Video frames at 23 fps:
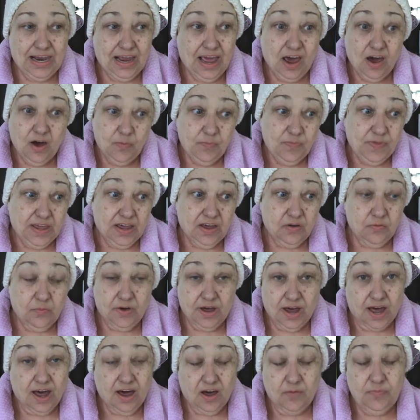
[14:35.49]
And I hope they
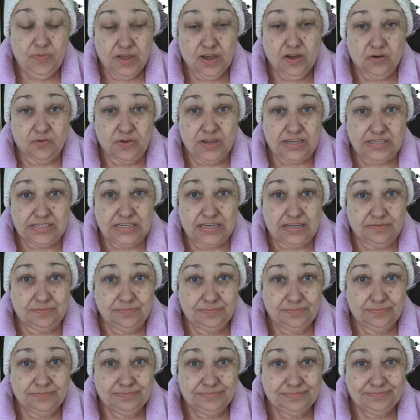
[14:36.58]
go easy.
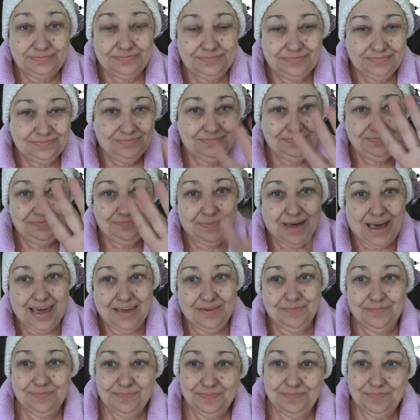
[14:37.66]
Bye.